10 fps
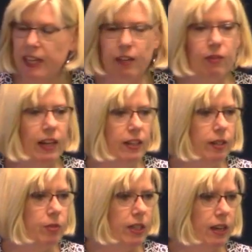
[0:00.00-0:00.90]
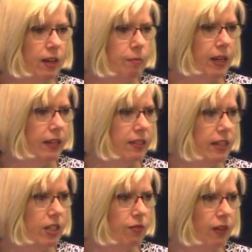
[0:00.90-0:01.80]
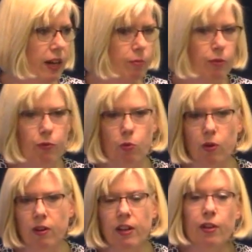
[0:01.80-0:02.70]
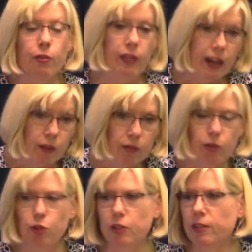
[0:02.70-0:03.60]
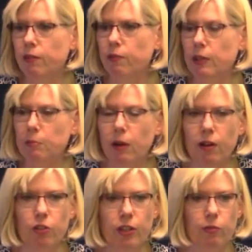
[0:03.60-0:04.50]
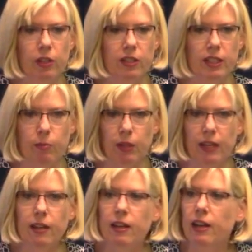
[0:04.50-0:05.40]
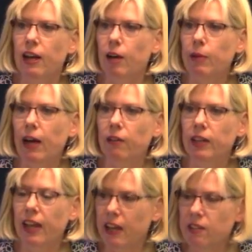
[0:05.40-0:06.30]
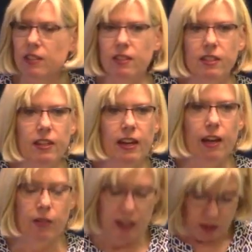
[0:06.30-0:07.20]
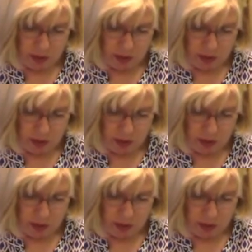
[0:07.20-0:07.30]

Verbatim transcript: invited him to come and testify before their version of um, our General Assembly about Kansas and how they do